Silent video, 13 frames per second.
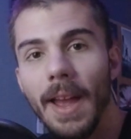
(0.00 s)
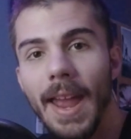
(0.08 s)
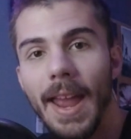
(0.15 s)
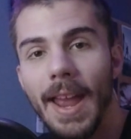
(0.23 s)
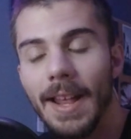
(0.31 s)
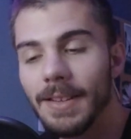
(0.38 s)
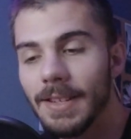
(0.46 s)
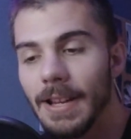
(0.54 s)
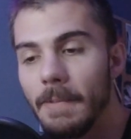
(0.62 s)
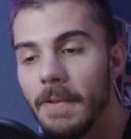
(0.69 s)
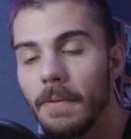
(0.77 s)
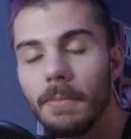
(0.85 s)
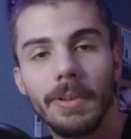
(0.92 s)
and some
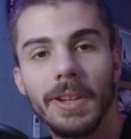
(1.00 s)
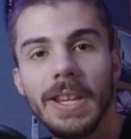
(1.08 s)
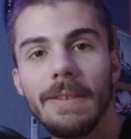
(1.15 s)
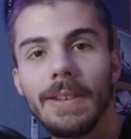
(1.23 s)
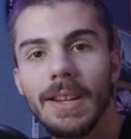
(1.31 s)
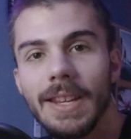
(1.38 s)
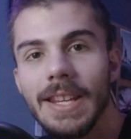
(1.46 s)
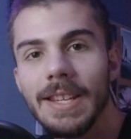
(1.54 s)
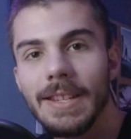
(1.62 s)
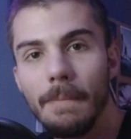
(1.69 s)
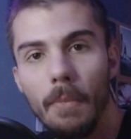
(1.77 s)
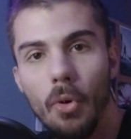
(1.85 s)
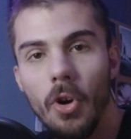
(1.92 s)
even believe that he's
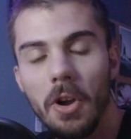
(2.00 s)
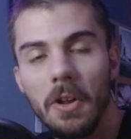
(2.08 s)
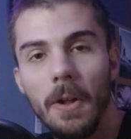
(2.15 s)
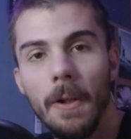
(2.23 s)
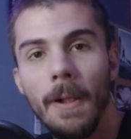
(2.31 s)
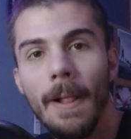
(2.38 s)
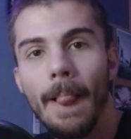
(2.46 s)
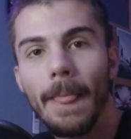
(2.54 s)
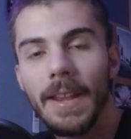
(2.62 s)
immortal.